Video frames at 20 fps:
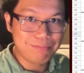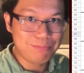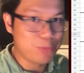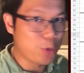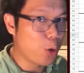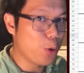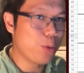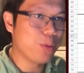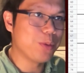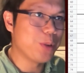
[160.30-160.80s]

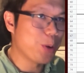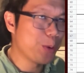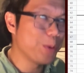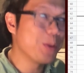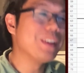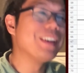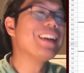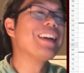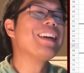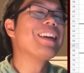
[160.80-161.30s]
No, no,
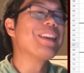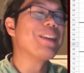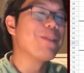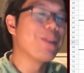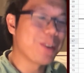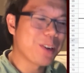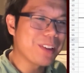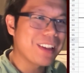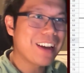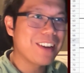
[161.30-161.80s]
you are
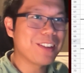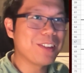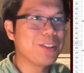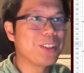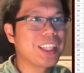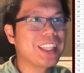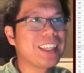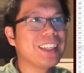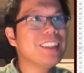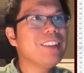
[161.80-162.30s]
not allowed to lose
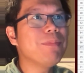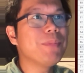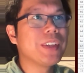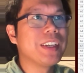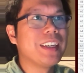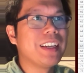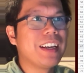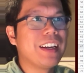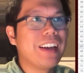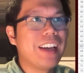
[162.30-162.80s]
a skill.
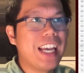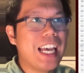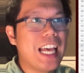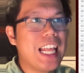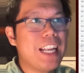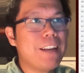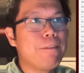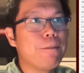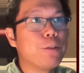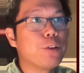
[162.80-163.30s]

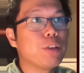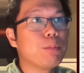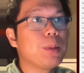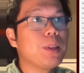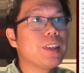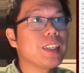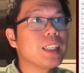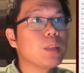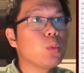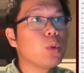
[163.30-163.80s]
And for
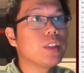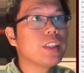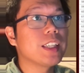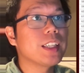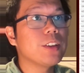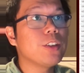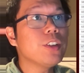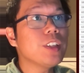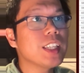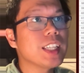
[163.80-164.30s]
plus one
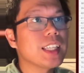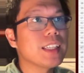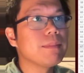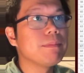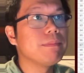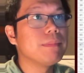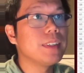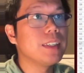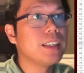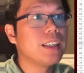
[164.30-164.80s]
slots,
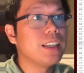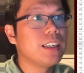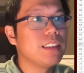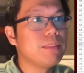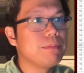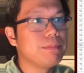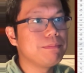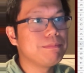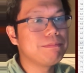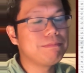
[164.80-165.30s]
uh,
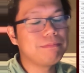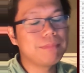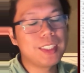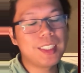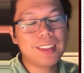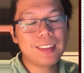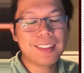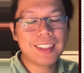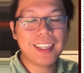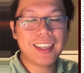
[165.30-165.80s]

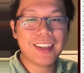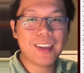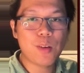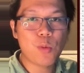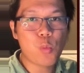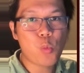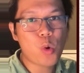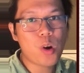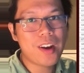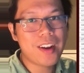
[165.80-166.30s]
it'll take
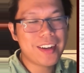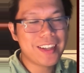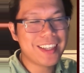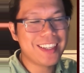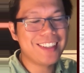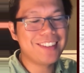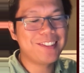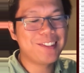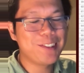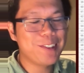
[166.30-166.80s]
one
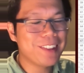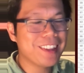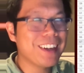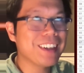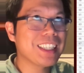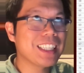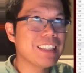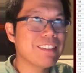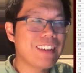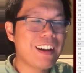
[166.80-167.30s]
in
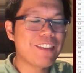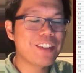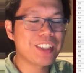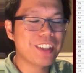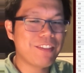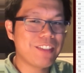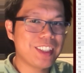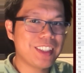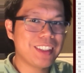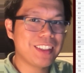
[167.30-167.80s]

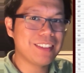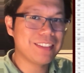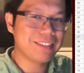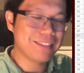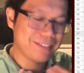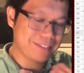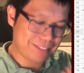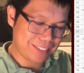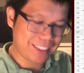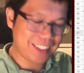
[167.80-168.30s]
2,570
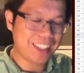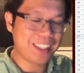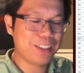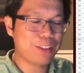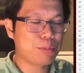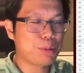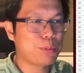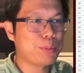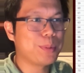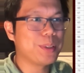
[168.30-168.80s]
is your
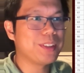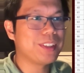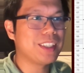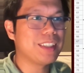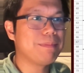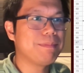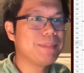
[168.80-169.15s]
probability.